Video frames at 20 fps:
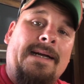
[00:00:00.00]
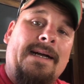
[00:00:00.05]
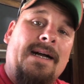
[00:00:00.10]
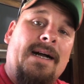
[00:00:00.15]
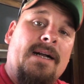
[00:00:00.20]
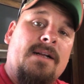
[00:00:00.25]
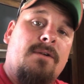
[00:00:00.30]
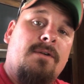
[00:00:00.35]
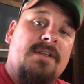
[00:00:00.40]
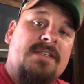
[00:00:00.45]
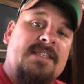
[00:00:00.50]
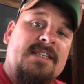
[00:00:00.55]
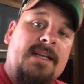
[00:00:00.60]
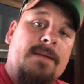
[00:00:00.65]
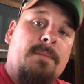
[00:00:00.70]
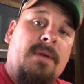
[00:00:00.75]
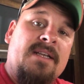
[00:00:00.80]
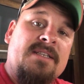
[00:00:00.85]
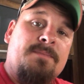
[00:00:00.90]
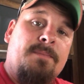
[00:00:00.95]
uh,
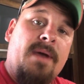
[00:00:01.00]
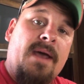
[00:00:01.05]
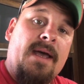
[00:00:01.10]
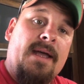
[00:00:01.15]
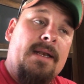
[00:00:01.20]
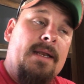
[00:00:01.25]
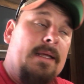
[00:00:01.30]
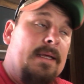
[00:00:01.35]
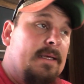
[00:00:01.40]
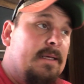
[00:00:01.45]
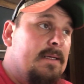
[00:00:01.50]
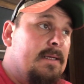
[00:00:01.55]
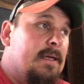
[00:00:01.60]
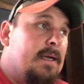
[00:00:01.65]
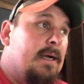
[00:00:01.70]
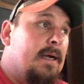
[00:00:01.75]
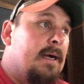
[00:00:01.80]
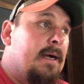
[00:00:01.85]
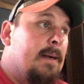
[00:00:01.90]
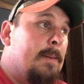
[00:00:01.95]
Christy and my bed,
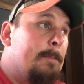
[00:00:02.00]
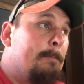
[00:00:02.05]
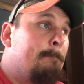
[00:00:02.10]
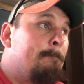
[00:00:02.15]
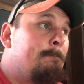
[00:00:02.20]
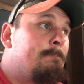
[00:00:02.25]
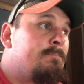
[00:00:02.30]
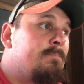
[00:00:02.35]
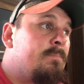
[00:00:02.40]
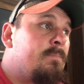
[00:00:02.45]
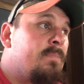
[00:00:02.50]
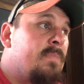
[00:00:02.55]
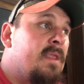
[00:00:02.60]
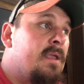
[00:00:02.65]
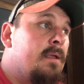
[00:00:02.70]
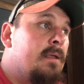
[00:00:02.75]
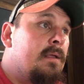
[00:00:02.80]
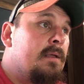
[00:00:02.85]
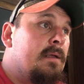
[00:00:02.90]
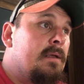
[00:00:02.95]
um,
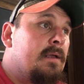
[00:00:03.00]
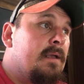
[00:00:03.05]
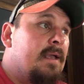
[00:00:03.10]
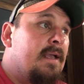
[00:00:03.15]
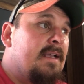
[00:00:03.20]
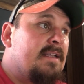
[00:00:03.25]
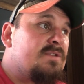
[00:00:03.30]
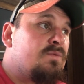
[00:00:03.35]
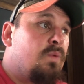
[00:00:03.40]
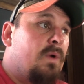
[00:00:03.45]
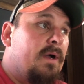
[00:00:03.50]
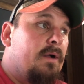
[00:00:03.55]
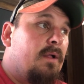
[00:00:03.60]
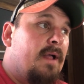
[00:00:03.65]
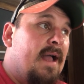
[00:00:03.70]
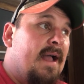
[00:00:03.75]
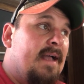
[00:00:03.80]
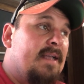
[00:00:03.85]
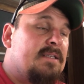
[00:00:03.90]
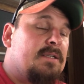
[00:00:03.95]
as
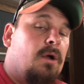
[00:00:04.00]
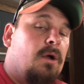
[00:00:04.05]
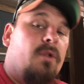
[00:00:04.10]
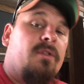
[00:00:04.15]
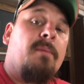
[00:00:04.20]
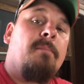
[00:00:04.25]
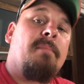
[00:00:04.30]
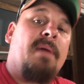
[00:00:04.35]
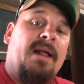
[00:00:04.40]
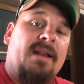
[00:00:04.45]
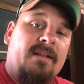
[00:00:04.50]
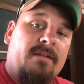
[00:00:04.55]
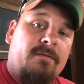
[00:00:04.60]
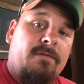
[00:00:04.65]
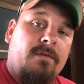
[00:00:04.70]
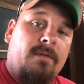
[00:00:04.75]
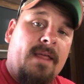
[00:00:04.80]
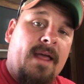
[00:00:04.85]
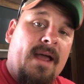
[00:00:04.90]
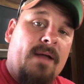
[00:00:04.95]
well as all the bedding
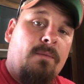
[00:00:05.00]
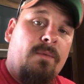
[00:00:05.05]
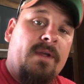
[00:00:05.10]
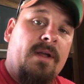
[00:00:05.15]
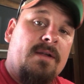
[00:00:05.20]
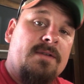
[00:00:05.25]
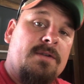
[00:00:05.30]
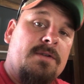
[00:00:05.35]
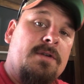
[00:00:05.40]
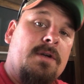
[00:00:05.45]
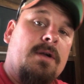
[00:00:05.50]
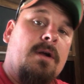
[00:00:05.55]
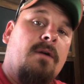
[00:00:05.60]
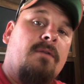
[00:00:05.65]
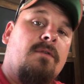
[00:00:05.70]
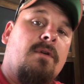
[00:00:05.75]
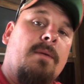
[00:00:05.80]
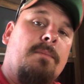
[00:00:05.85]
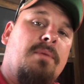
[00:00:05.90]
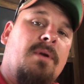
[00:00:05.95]
for that. We also took
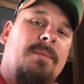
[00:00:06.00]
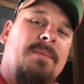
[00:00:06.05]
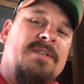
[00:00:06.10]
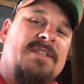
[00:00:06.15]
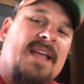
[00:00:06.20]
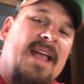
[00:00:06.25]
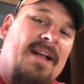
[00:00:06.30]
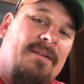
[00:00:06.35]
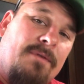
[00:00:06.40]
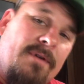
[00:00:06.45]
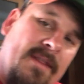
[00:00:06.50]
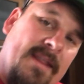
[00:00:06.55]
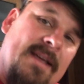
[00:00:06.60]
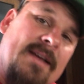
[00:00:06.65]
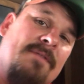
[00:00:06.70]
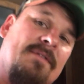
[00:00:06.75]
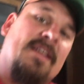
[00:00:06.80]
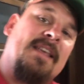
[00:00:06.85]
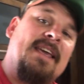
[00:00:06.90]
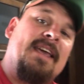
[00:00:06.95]
over pretty much
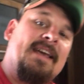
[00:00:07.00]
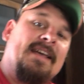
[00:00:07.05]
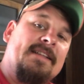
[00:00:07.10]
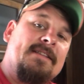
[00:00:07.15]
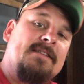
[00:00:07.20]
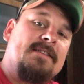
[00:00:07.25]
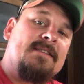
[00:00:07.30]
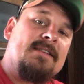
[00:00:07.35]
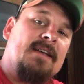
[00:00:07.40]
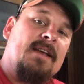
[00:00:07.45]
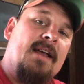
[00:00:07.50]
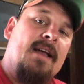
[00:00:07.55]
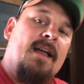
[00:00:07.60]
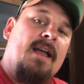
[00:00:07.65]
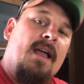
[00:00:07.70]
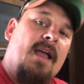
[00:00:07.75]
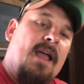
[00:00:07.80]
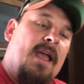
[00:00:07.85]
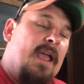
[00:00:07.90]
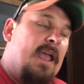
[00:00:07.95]
everything of the kids,
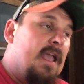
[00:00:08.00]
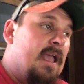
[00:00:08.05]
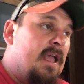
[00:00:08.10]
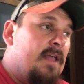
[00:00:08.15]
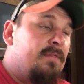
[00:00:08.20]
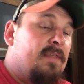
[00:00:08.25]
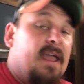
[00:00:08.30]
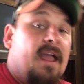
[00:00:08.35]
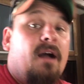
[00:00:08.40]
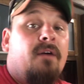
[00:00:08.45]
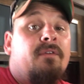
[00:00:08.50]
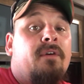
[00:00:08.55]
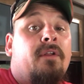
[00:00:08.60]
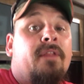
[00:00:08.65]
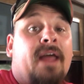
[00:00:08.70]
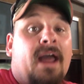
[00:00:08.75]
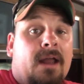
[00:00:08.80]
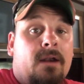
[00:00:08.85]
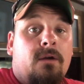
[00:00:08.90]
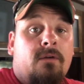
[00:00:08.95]
and they have
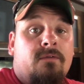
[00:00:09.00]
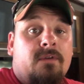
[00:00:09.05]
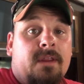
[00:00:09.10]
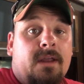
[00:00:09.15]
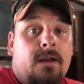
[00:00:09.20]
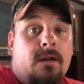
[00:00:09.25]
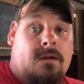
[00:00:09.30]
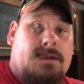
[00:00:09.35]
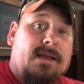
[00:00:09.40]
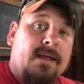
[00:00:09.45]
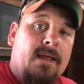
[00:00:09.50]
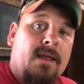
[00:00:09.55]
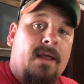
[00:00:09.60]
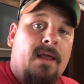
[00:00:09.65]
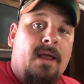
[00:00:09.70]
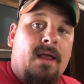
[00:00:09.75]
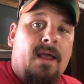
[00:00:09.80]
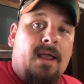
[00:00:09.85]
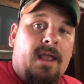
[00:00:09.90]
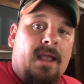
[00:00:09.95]
all that over there.
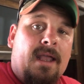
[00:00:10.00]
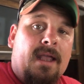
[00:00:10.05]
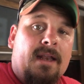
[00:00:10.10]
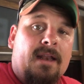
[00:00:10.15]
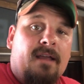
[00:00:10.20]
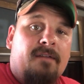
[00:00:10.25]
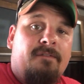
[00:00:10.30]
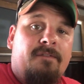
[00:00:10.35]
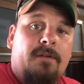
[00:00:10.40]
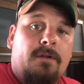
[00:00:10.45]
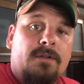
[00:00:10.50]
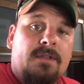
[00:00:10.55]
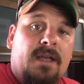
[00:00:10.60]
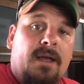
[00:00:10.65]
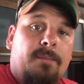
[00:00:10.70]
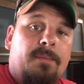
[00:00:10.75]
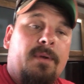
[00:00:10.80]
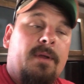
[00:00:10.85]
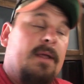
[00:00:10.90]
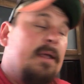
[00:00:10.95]
And I filled
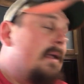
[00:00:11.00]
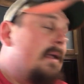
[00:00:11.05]
up